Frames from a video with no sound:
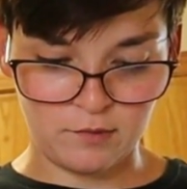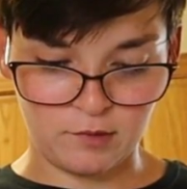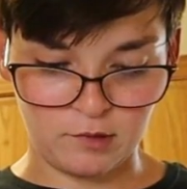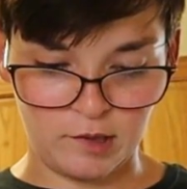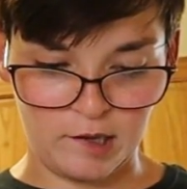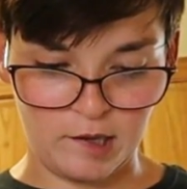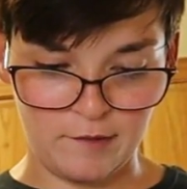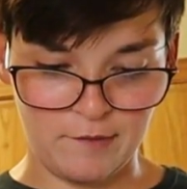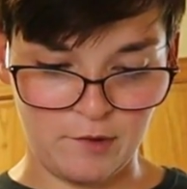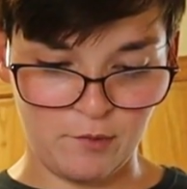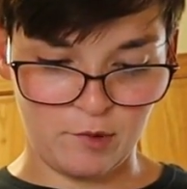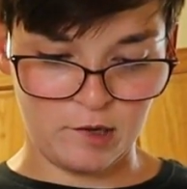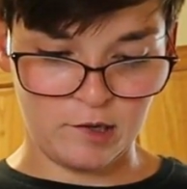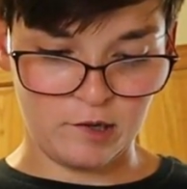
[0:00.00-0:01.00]
for like if
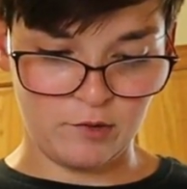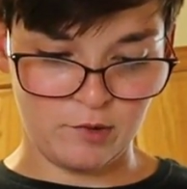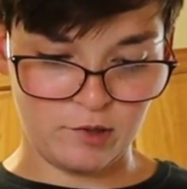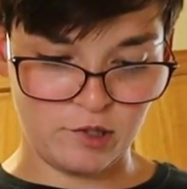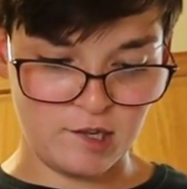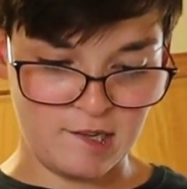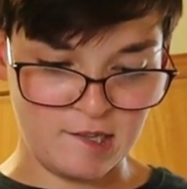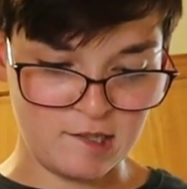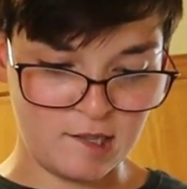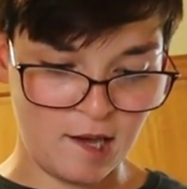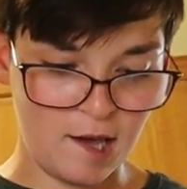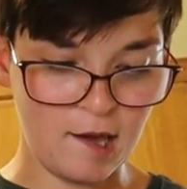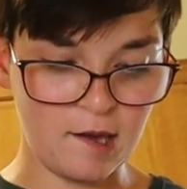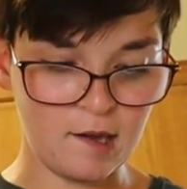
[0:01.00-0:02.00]
you want to do a
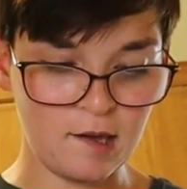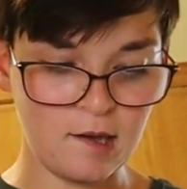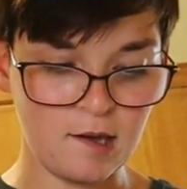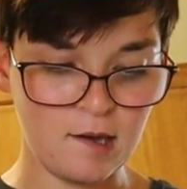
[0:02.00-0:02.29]
cheesecake,